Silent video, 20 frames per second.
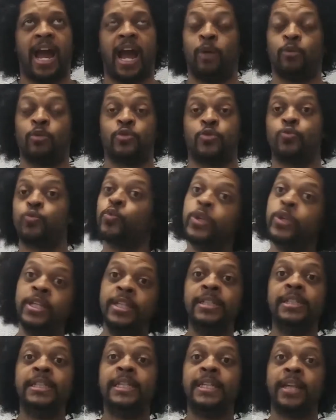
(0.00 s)
I was
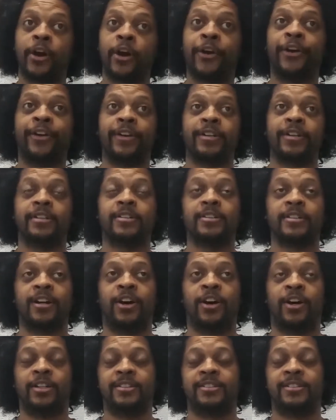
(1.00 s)
really hurt
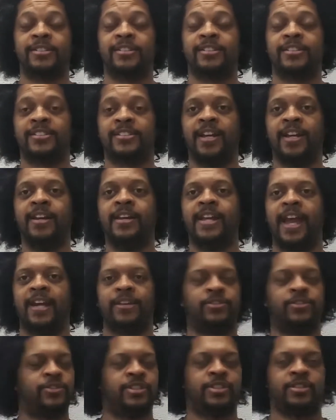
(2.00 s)
on
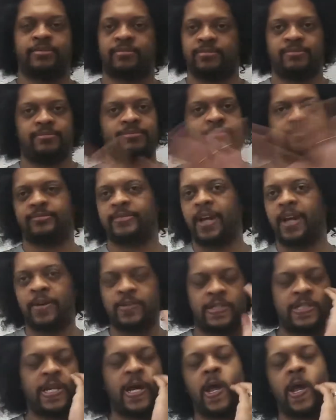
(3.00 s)
Sunday. I
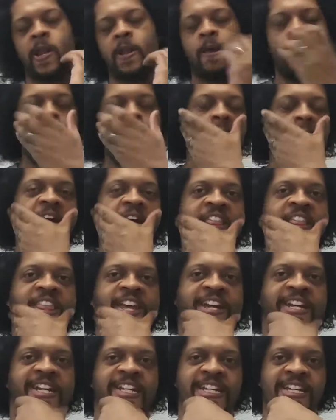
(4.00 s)
was done.
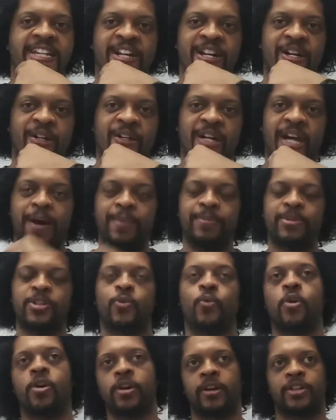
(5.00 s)
And then, you know,
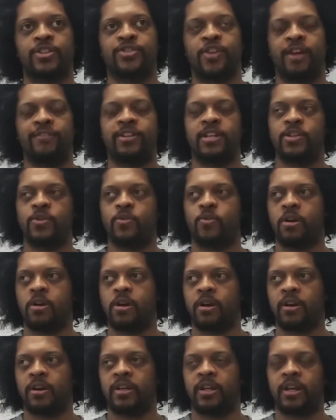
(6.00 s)
coming to work, driving into
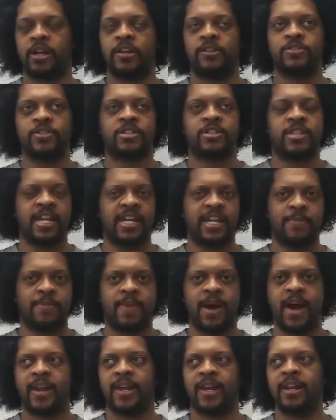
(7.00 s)
work, you know, just thinking
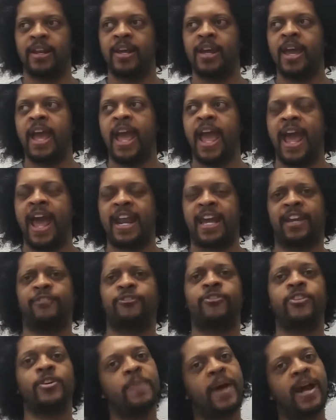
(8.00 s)
about it. And I
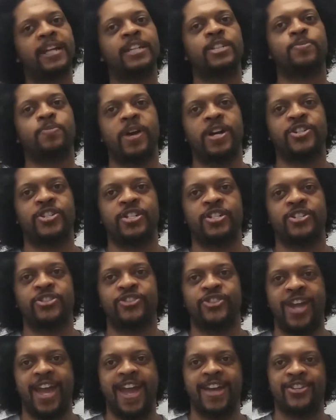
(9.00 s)
could feel my
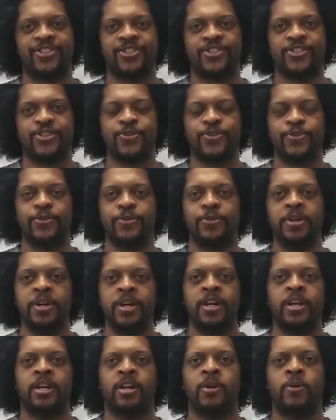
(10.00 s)
expression change
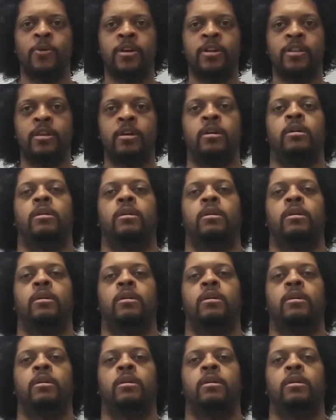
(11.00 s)
to, you know,